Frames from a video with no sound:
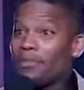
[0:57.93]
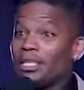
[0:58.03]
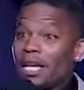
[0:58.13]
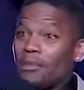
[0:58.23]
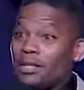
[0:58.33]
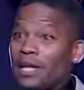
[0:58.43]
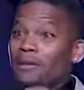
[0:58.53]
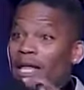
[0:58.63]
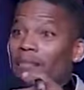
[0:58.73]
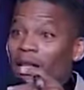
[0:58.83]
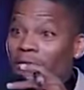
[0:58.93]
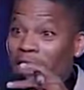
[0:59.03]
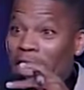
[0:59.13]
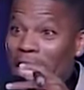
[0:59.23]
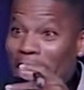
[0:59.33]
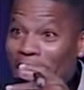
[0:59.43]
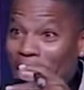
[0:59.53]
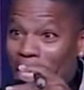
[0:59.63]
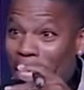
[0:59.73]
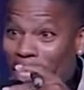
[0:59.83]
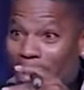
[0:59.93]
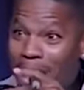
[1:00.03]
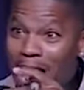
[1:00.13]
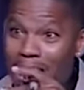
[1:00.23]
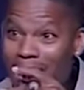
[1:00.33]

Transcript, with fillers: WWW, that motherfucker got a gun.